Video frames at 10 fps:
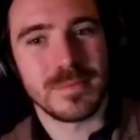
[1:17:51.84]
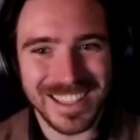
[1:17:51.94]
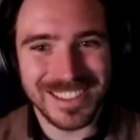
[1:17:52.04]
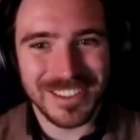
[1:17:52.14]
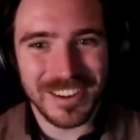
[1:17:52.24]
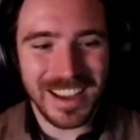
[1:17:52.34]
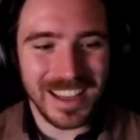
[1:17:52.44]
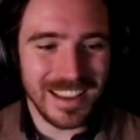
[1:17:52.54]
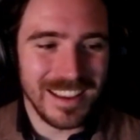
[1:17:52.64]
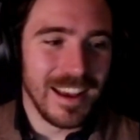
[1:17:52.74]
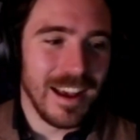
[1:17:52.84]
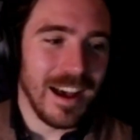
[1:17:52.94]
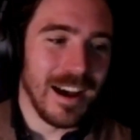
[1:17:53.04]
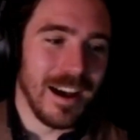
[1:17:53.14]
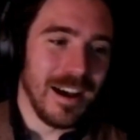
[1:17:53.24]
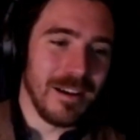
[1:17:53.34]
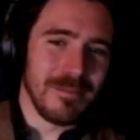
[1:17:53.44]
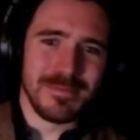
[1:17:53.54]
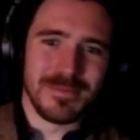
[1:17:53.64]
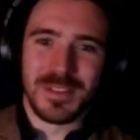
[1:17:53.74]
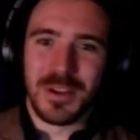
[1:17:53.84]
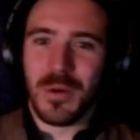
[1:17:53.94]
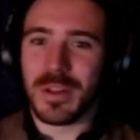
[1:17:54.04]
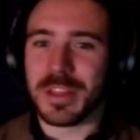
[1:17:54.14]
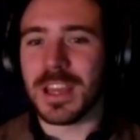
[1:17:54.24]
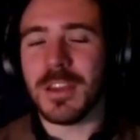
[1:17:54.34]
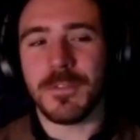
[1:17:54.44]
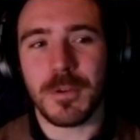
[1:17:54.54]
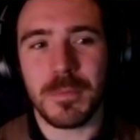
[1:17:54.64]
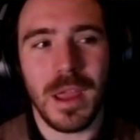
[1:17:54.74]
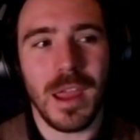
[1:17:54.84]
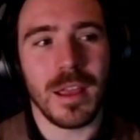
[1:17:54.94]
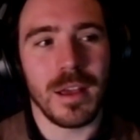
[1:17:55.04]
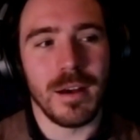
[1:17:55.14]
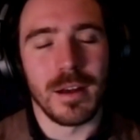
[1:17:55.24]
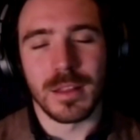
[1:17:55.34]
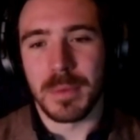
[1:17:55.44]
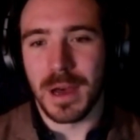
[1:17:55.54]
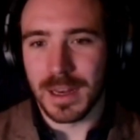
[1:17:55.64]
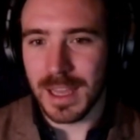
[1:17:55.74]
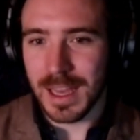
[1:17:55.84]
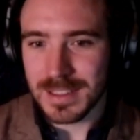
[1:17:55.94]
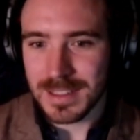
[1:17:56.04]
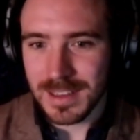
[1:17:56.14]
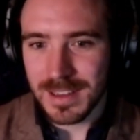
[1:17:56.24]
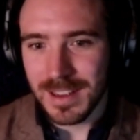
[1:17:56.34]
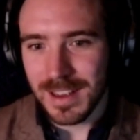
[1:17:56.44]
that sounds great. Well, thank you for being on the podcast.